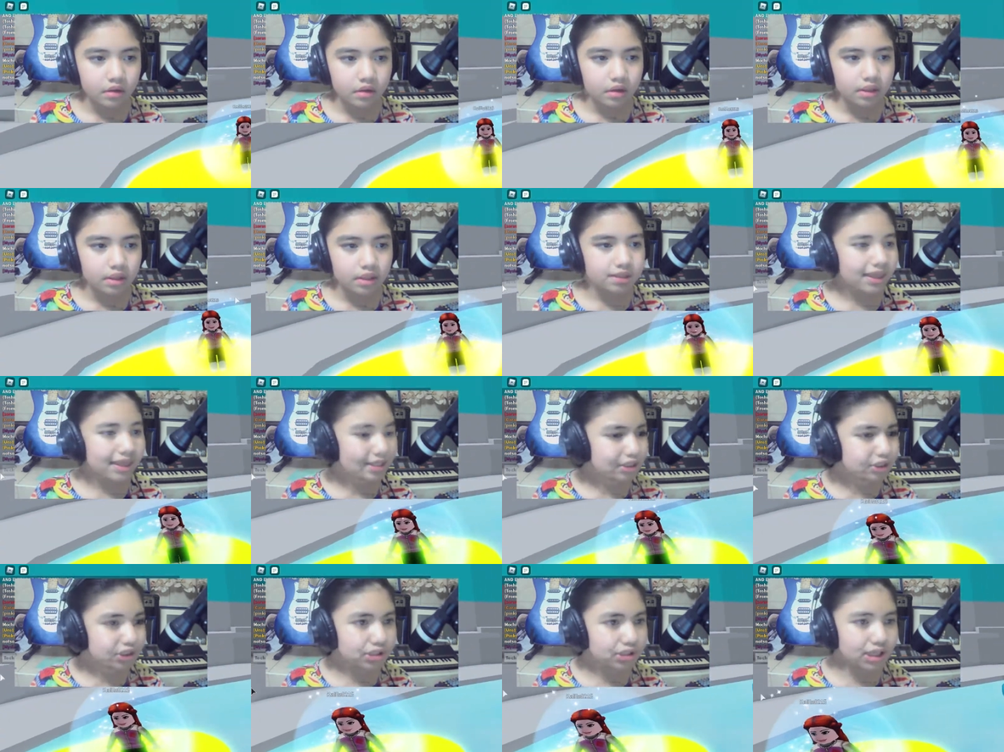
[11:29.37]

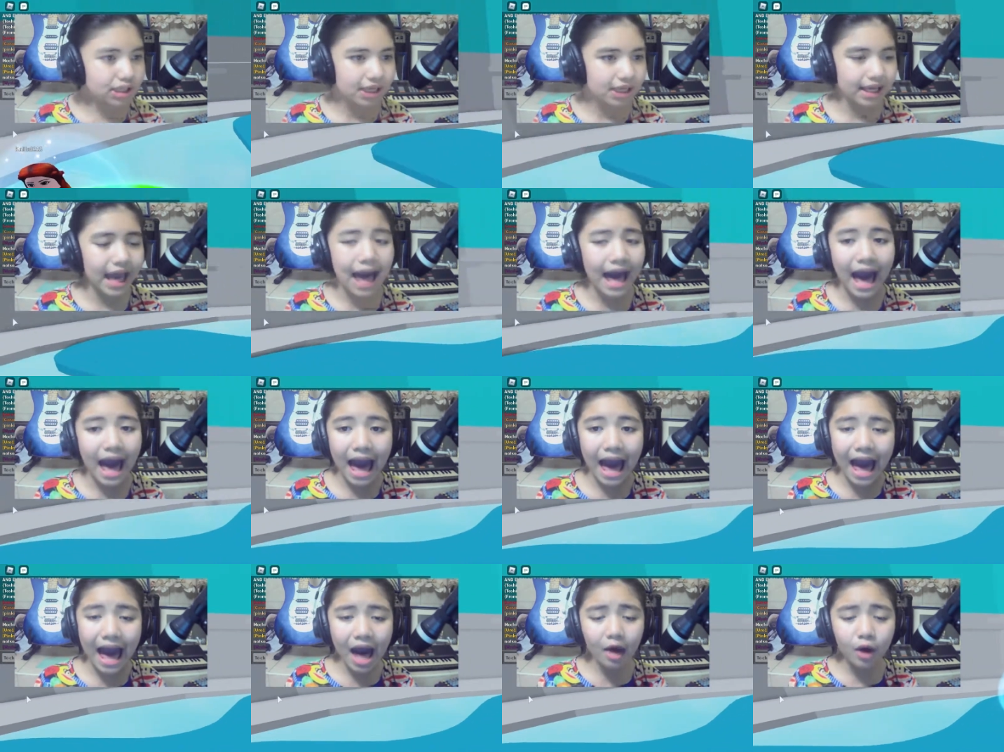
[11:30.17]
Literally,
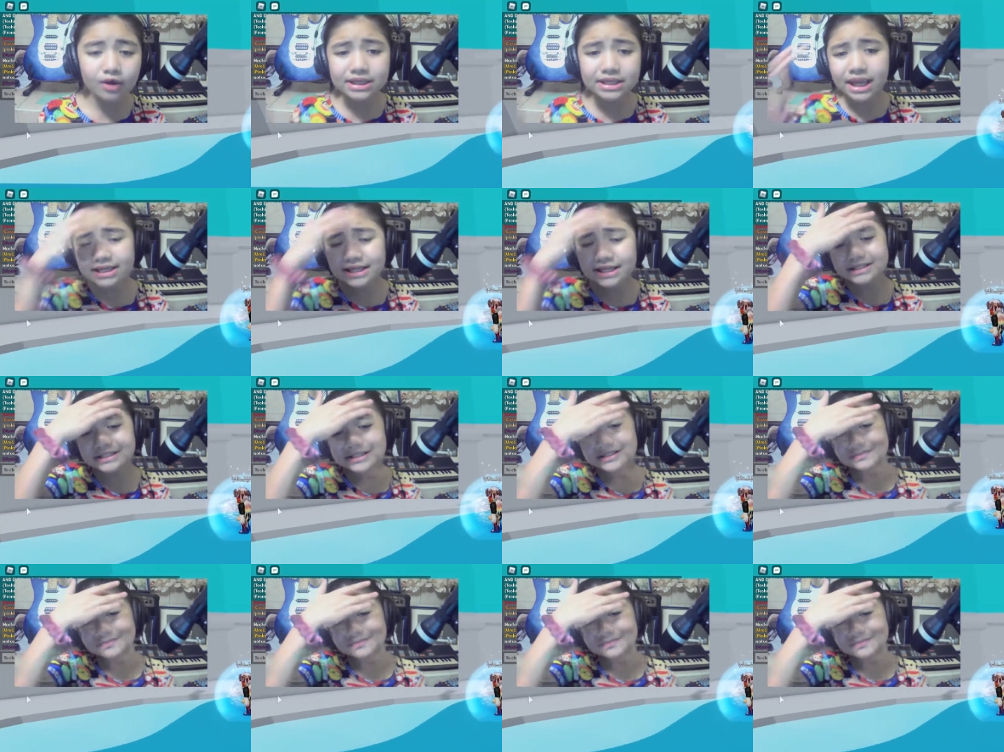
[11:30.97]
how did I just...